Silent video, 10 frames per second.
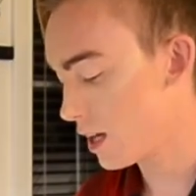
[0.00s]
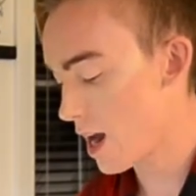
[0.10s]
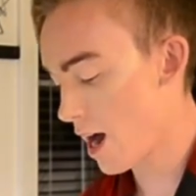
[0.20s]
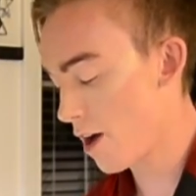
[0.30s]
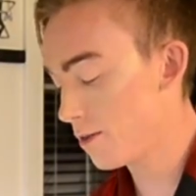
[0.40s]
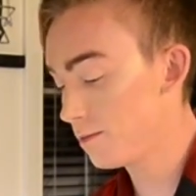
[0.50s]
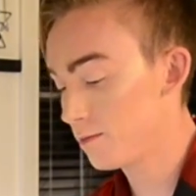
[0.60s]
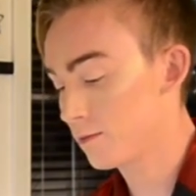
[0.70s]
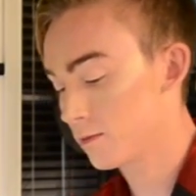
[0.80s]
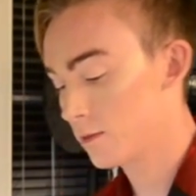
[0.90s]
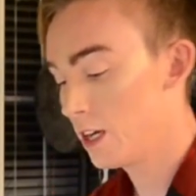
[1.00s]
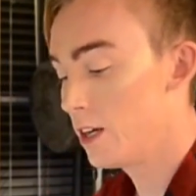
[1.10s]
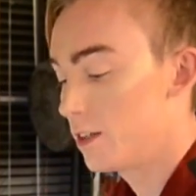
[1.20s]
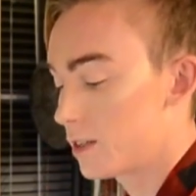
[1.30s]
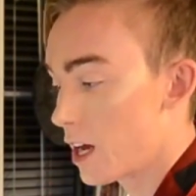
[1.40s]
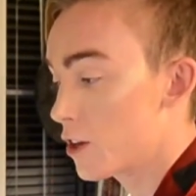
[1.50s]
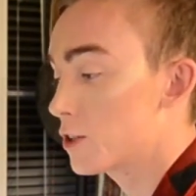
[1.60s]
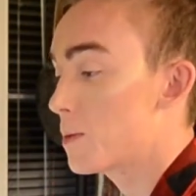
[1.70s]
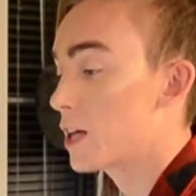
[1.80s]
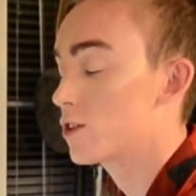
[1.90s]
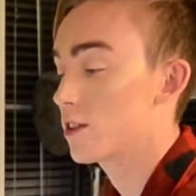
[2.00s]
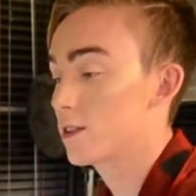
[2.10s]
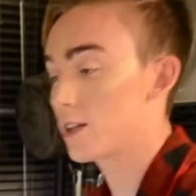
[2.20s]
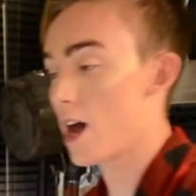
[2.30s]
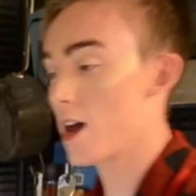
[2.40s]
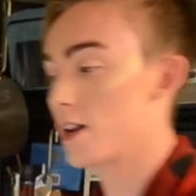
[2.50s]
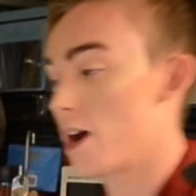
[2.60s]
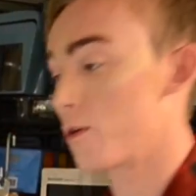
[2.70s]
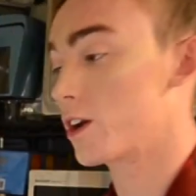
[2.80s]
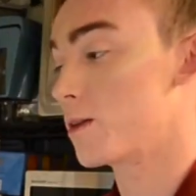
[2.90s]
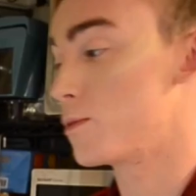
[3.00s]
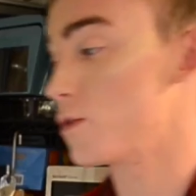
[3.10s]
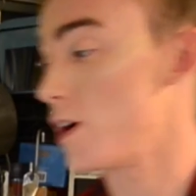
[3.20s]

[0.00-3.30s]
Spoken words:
Now, set your spatula aside. Now we're going to move